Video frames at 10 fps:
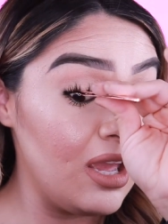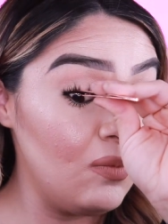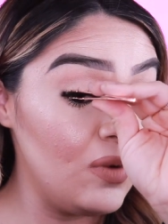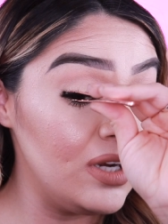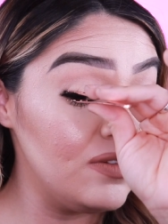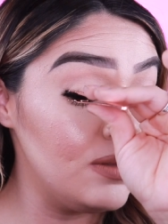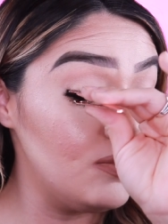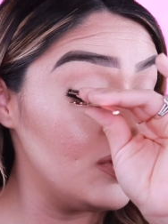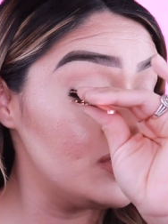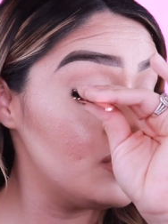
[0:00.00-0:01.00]
and one of the
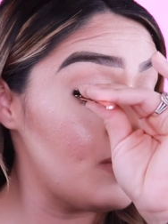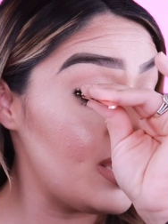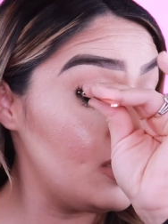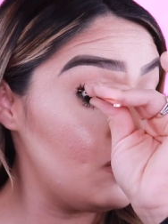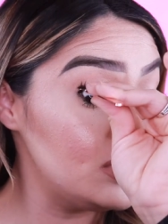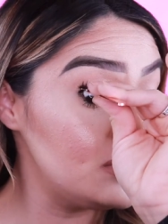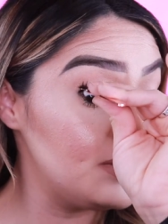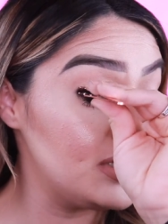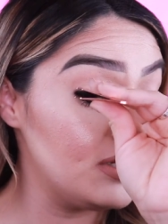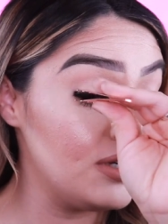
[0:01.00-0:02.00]
more dramatic ones,
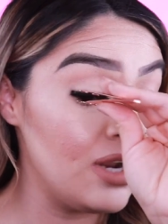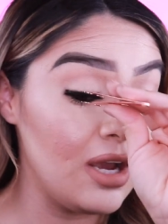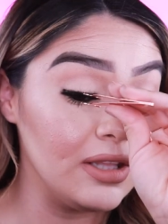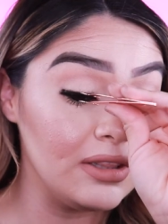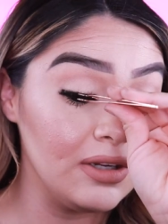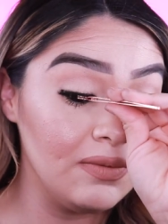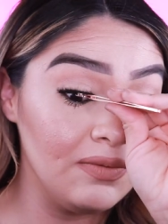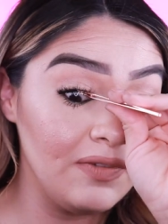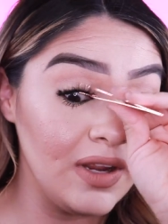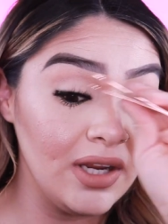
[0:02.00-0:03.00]
but they're not. They're
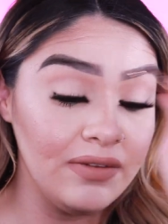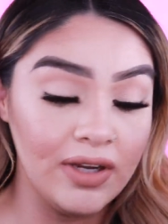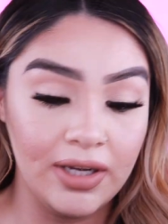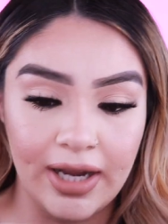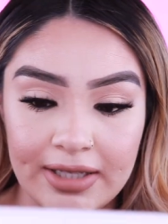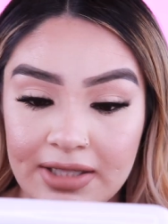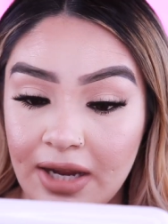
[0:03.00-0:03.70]
very, very nice.